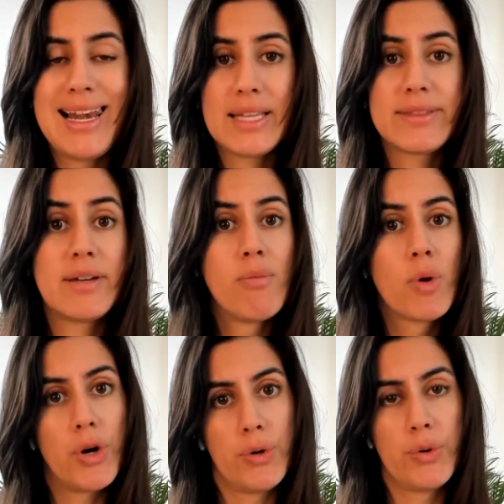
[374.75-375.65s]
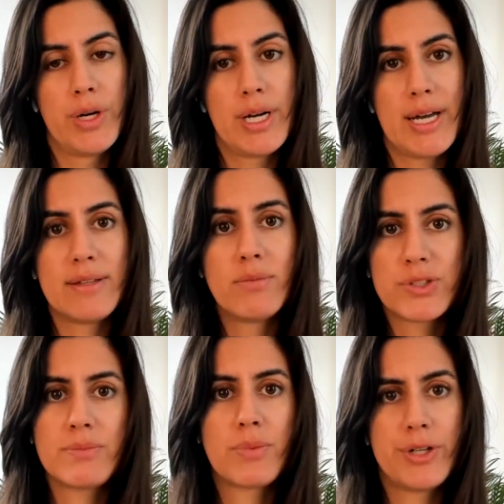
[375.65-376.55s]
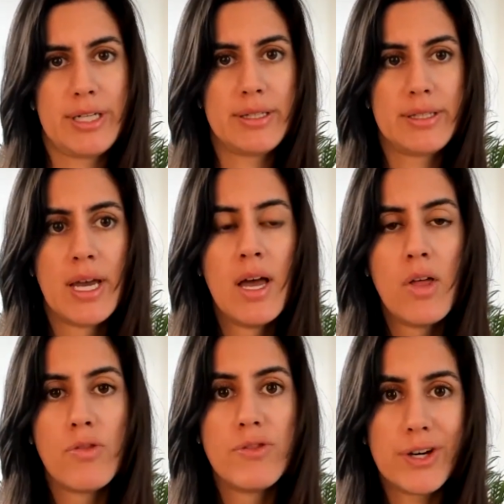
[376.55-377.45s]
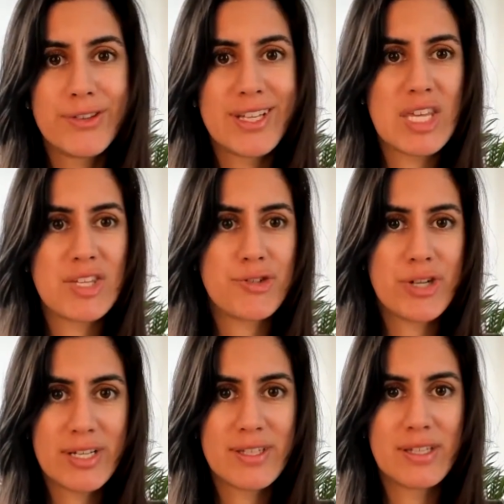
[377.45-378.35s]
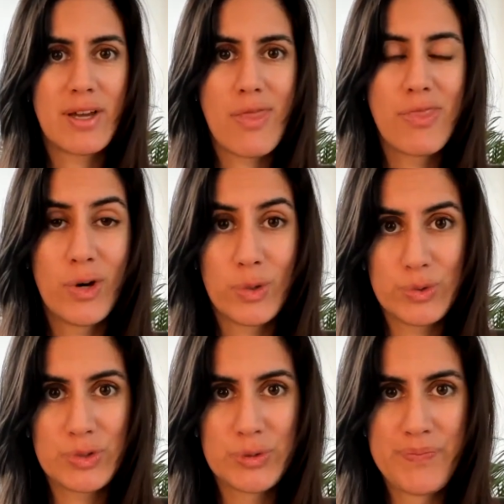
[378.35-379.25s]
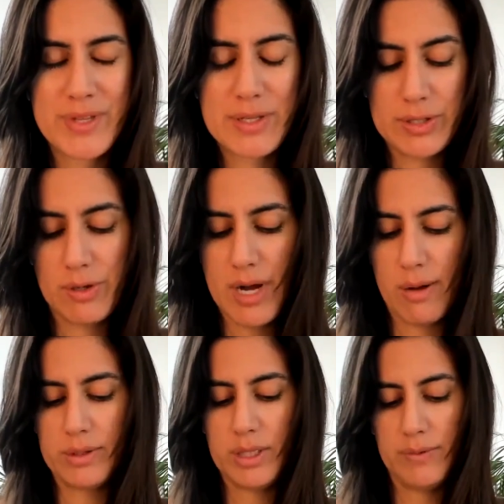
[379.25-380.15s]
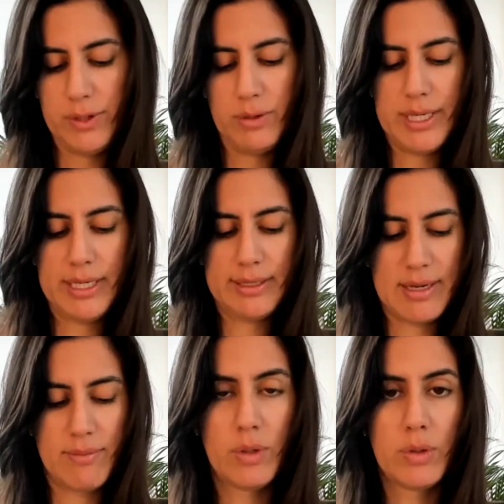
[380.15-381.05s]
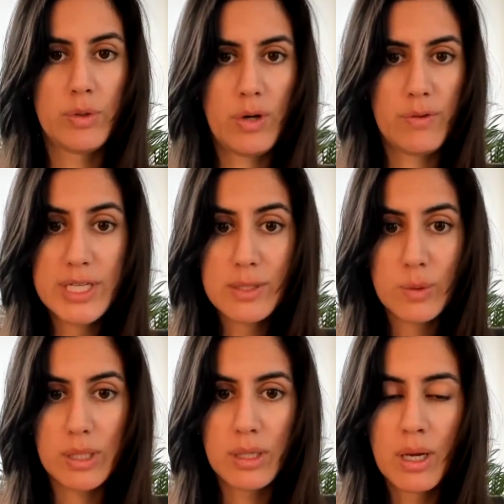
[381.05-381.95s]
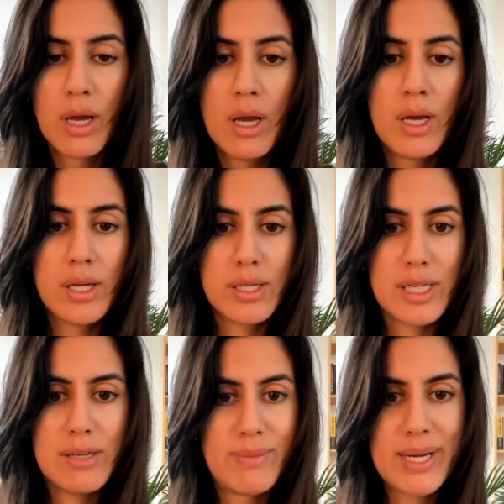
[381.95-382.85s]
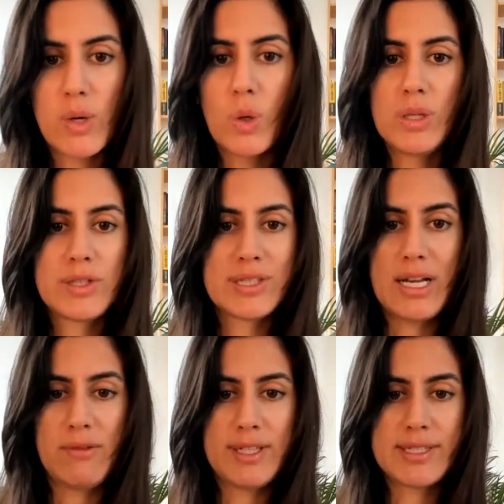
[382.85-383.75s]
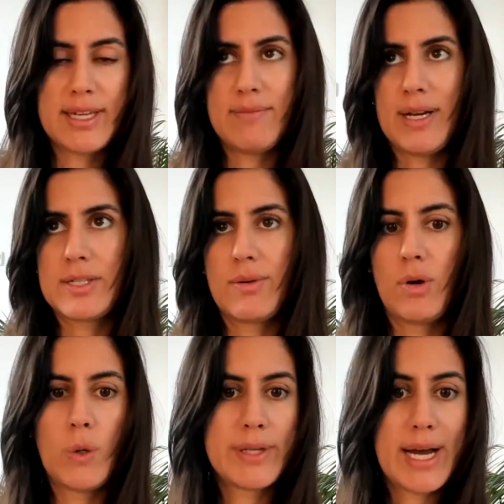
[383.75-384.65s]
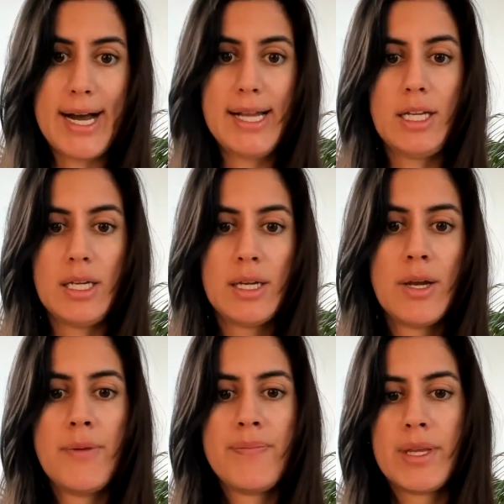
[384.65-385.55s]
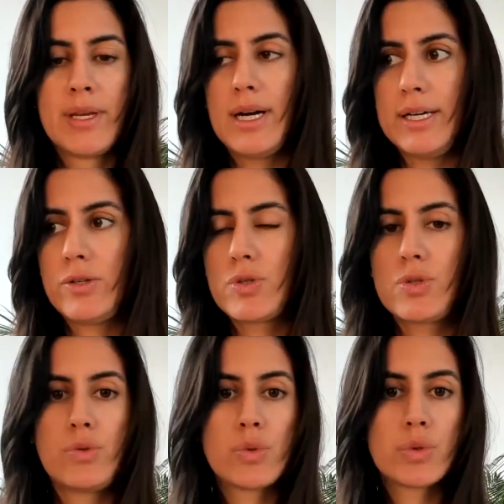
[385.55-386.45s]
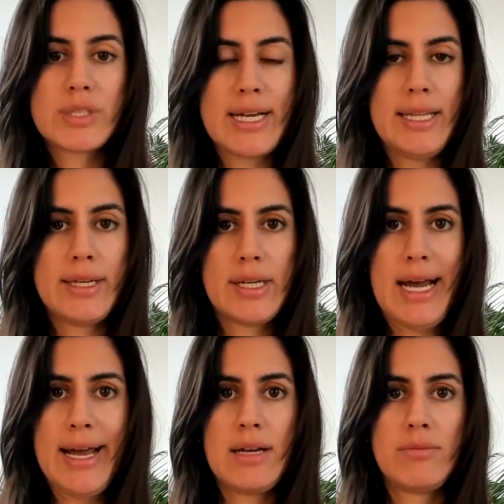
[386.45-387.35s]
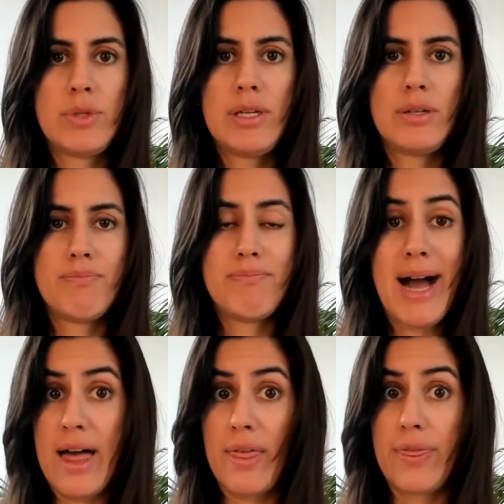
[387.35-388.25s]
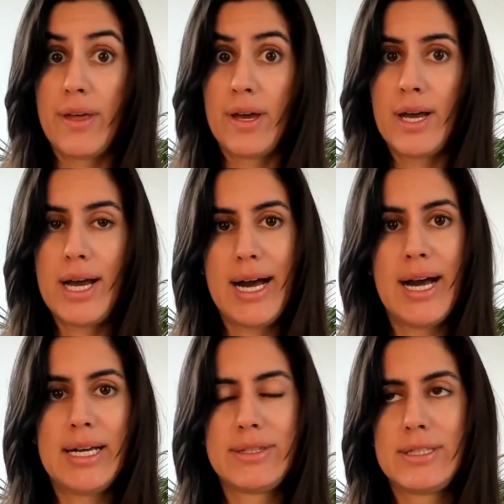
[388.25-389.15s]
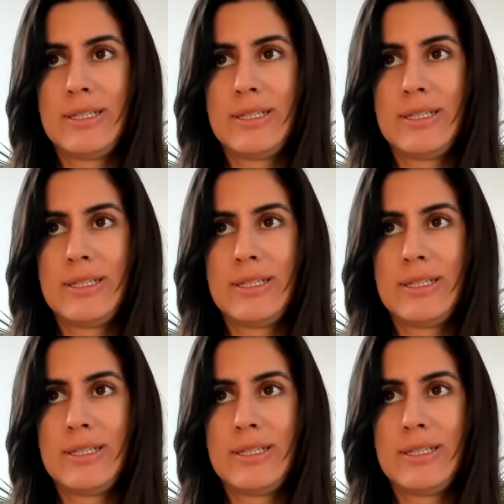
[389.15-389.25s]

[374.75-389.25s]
let them go. And the most important, don't strengthen those. So I will give you an example of this one. If my old self, let's say my old Ali, I used to tell that I am really bad at